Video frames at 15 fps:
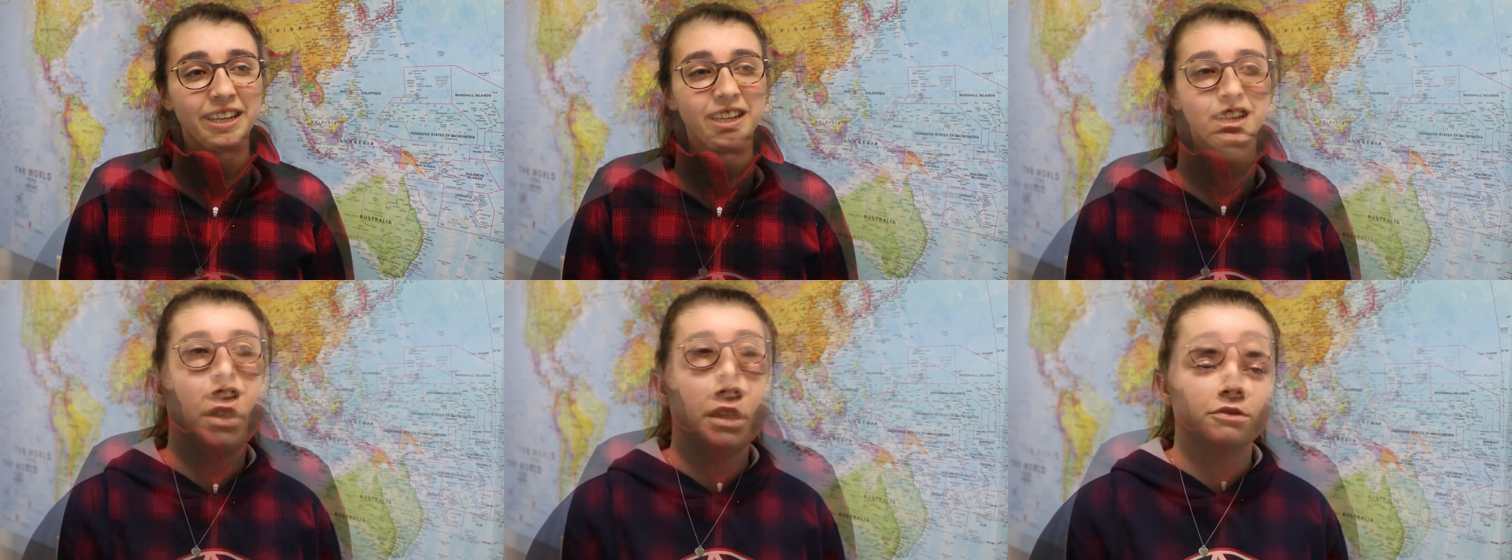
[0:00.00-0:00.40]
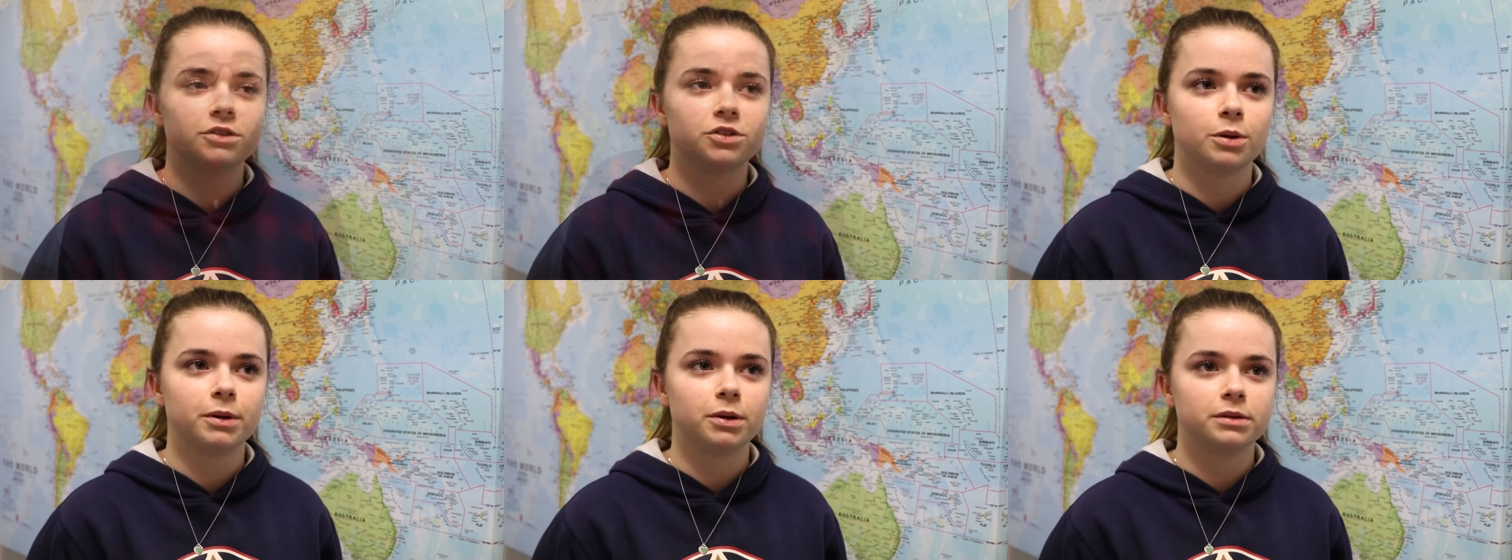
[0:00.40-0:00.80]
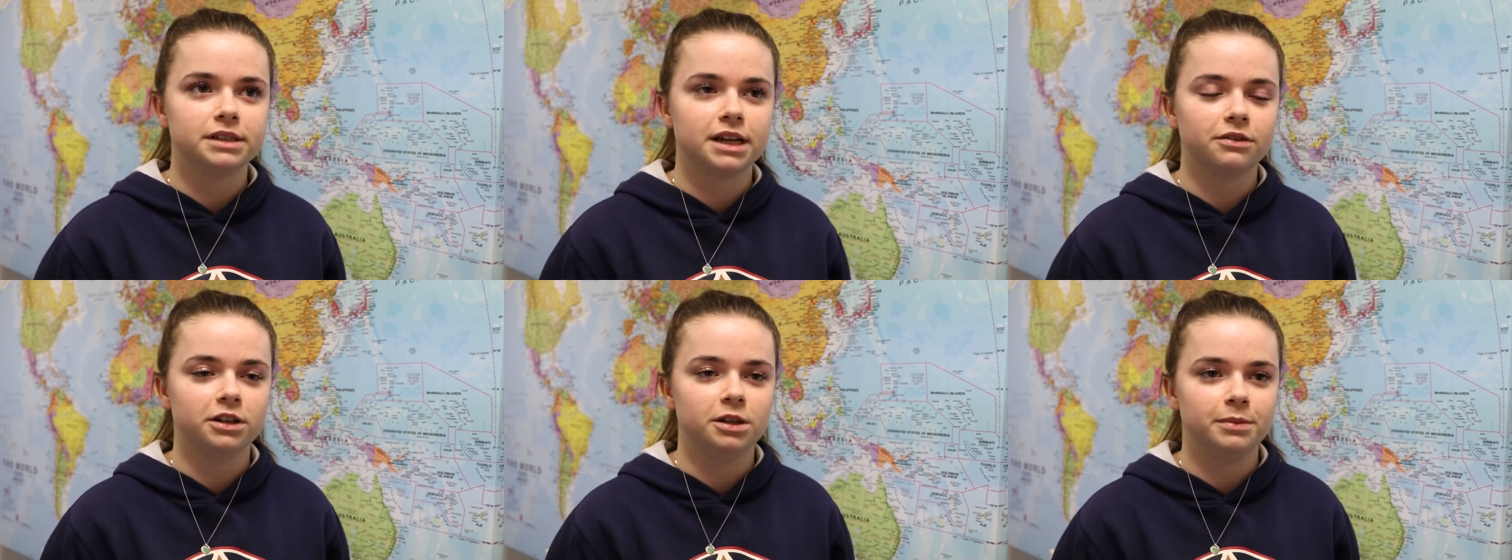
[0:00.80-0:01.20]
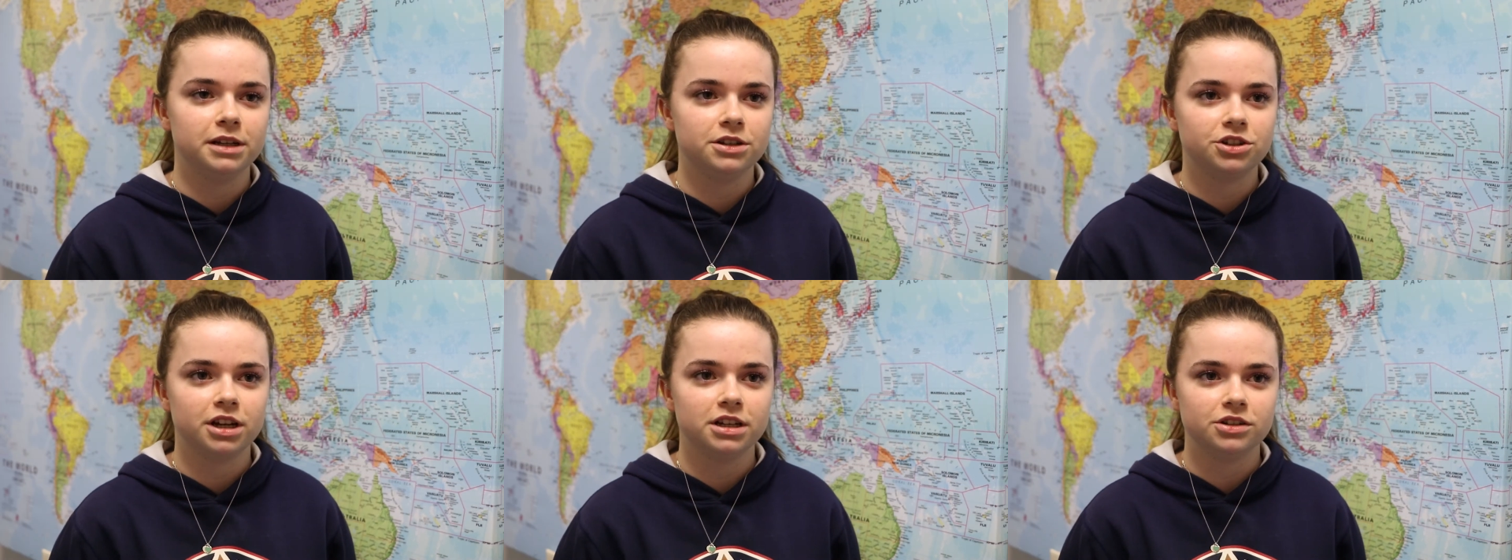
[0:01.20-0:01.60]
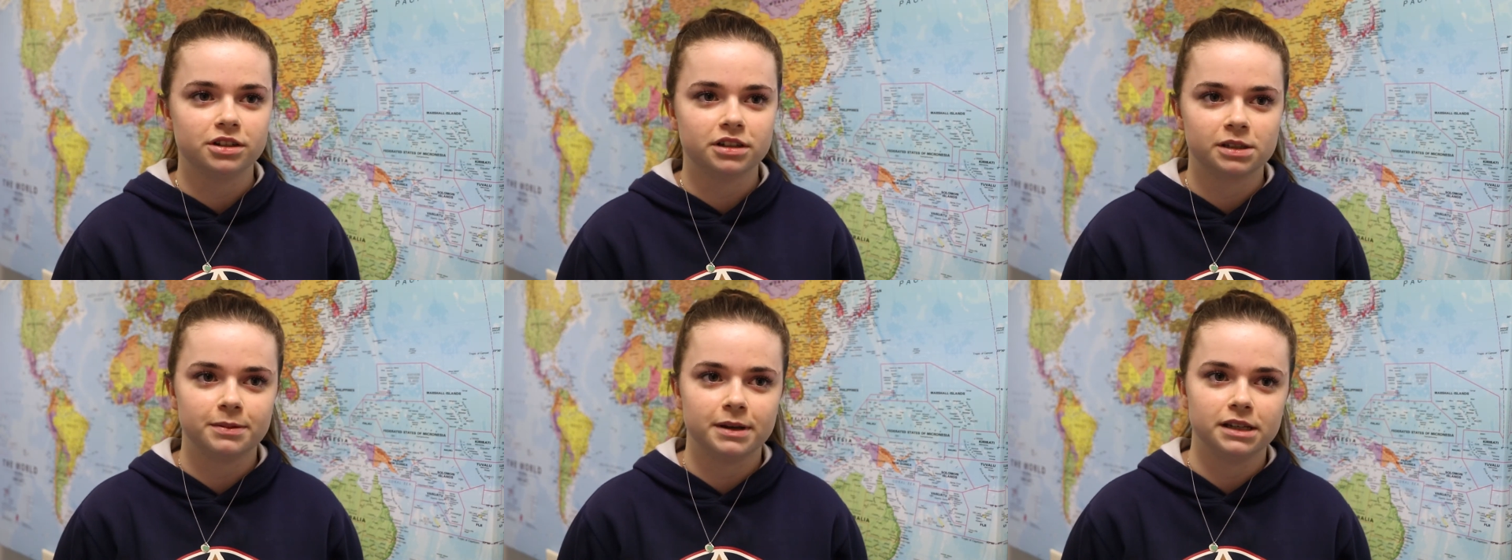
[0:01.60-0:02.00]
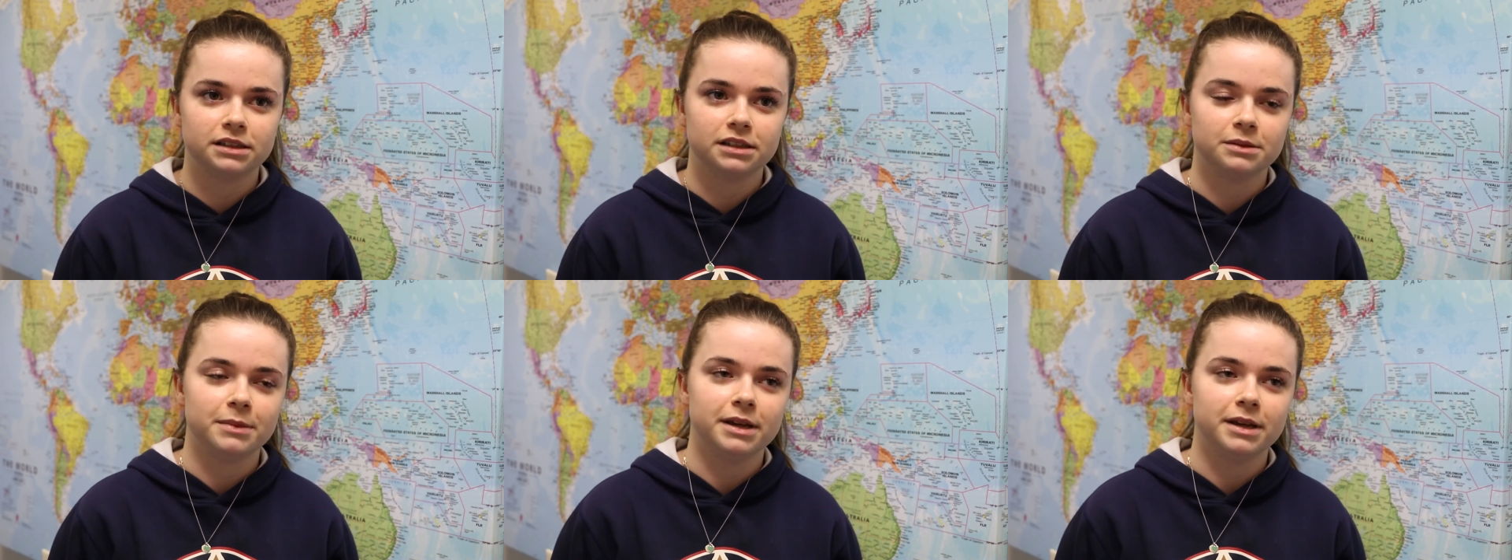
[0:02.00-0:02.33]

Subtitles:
My favourite topic would definitely be changing spaces,